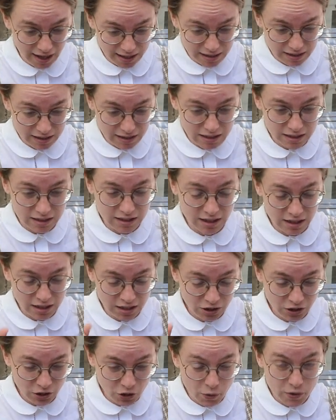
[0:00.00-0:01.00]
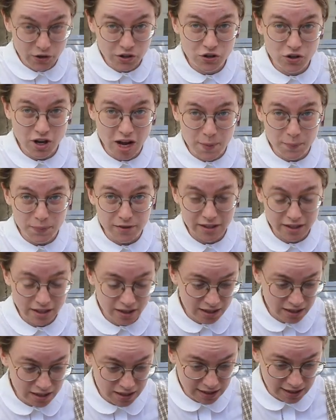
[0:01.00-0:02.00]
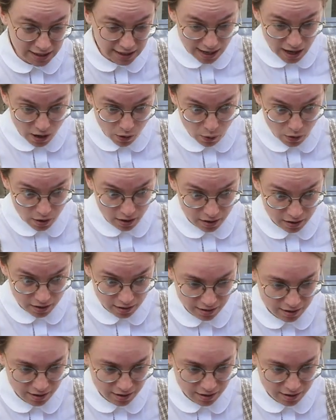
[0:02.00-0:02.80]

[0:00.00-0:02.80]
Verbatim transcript: and it is going to happen now.